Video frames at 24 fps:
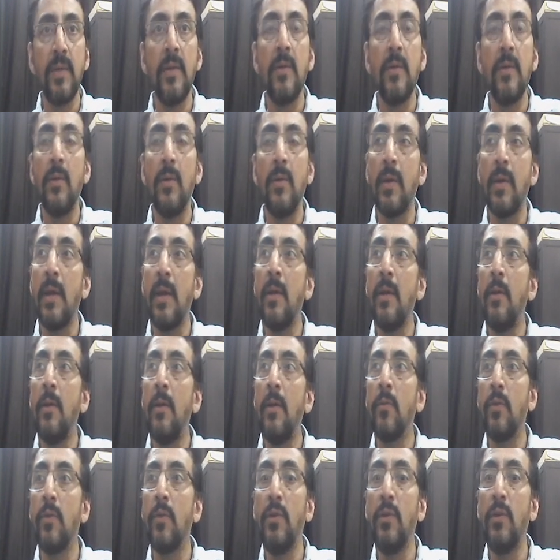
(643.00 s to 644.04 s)
Okay,
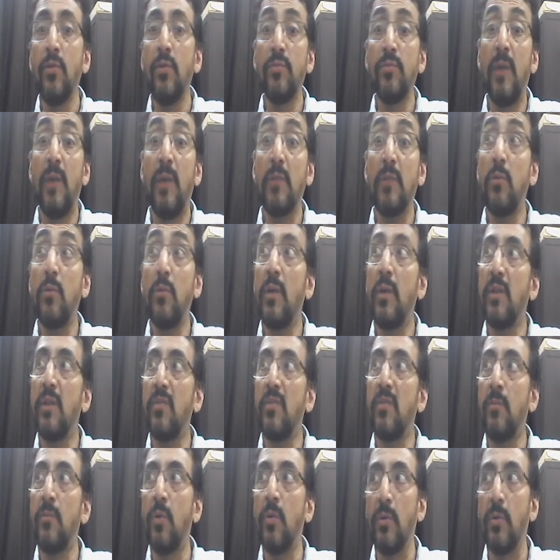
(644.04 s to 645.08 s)
so you use Matulunga
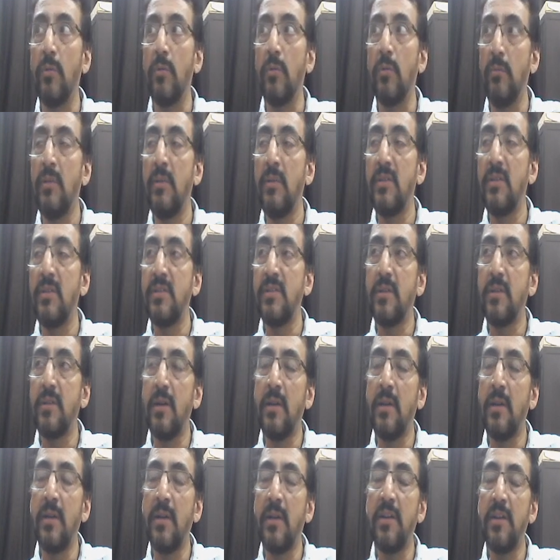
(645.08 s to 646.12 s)
Rasa more in
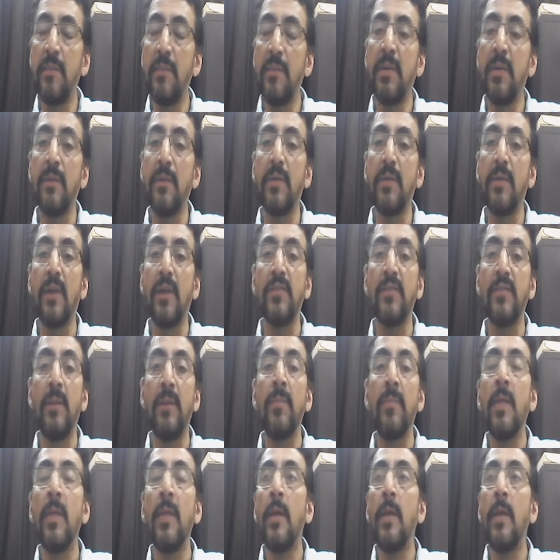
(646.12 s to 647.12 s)
the treatment of Kasa.